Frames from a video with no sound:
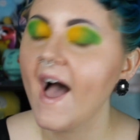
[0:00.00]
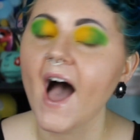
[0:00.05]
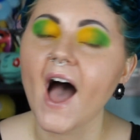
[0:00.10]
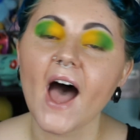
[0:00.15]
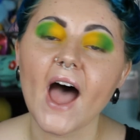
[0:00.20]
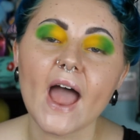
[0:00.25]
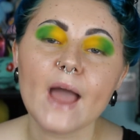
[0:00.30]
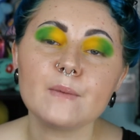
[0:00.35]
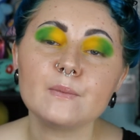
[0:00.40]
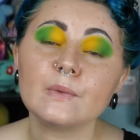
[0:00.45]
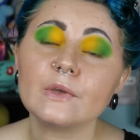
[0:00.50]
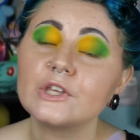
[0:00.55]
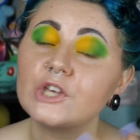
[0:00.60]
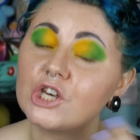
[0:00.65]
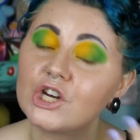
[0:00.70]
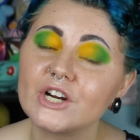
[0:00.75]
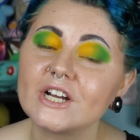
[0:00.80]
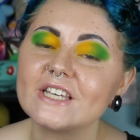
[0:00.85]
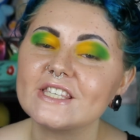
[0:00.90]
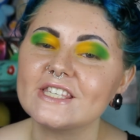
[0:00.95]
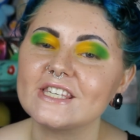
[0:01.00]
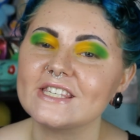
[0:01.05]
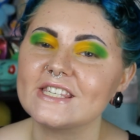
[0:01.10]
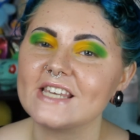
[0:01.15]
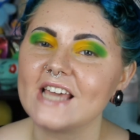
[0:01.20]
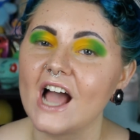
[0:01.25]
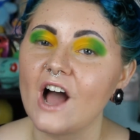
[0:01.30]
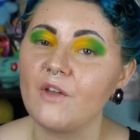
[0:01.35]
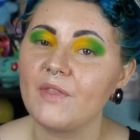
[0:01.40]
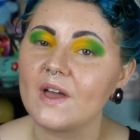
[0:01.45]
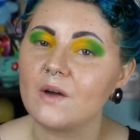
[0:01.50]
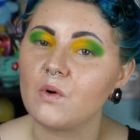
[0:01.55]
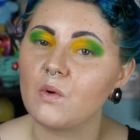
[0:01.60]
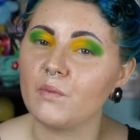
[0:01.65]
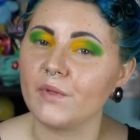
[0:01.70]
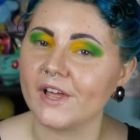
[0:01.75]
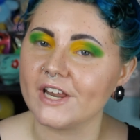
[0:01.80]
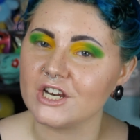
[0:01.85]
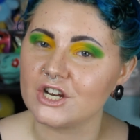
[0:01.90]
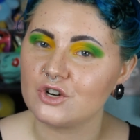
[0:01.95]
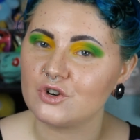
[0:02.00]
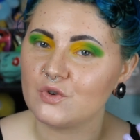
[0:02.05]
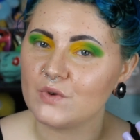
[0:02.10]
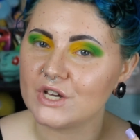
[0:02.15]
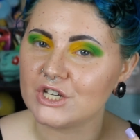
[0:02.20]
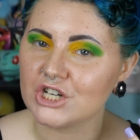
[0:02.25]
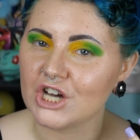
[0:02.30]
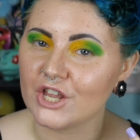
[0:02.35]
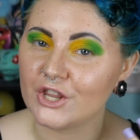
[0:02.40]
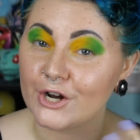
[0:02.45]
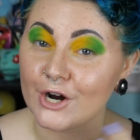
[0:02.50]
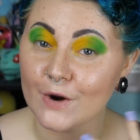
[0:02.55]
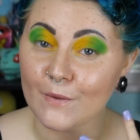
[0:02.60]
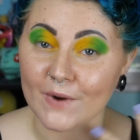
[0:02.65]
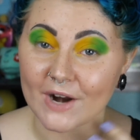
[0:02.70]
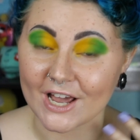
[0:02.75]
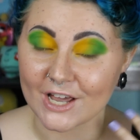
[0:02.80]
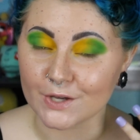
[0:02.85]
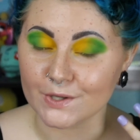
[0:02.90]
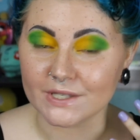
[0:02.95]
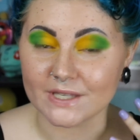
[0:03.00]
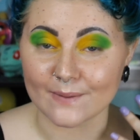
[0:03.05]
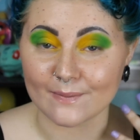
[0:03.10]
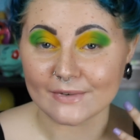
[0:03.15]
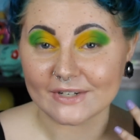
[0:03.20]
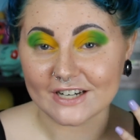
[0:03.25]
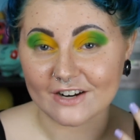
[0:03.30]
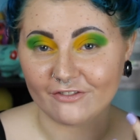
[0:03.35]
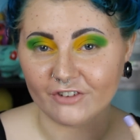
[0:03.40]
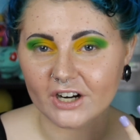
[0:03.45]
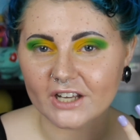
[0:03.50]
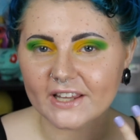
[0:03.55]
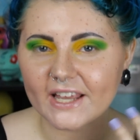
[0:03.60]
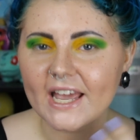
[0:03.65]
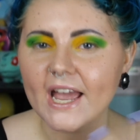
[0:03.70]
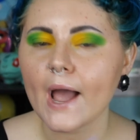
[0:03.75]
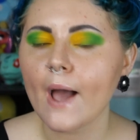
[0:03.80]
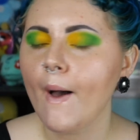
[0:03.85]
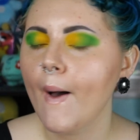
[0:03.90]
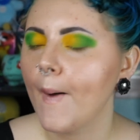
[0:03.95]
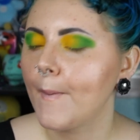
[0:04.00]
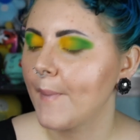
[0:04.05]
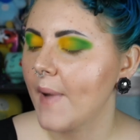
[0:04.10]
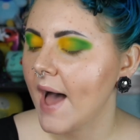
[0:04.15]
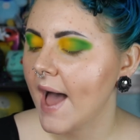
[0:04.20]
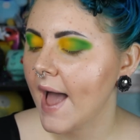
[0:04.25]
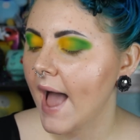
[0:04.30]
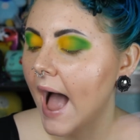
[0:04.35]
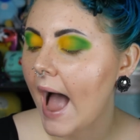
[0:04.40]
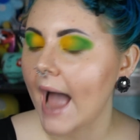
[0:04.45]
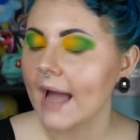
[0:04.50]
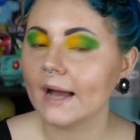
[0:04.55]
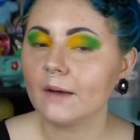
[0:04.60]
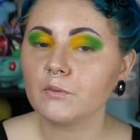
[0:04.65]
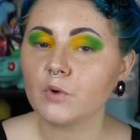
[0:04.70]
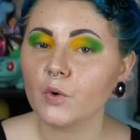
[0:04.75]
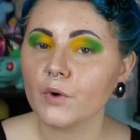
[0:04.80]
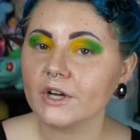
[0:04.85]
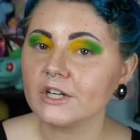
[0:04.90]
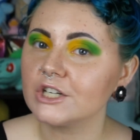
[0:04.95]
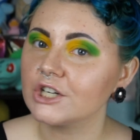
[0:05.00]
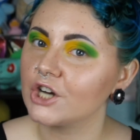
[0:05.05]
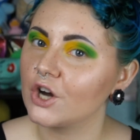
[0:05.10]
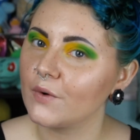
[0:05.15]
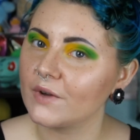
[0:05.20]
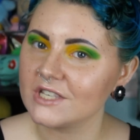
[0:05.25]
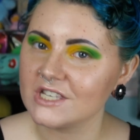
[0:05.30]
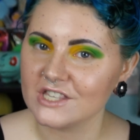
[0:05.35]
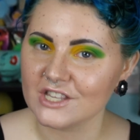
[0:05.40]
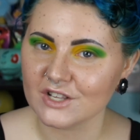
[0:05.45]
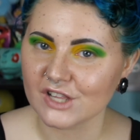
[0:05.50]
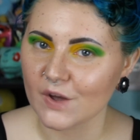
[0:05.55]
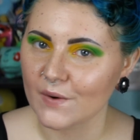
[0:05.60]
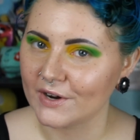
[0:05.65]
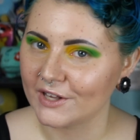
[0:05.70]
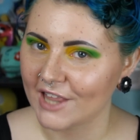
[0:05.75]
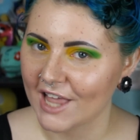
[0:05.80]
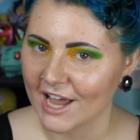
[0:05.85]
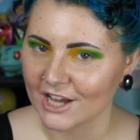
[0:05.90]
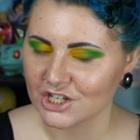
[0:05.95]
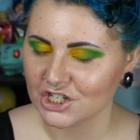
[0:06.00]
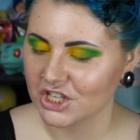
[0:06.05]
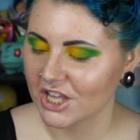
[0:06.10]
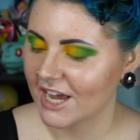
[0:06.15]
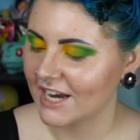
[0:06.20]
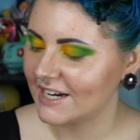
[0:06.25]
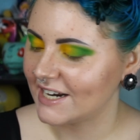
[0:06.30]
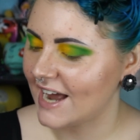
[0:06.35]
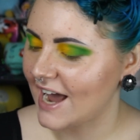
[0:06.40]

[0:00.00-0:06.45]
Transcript: I'm curious to see how they will blend into each other when I use them differently, but I am going to go into the lower lash line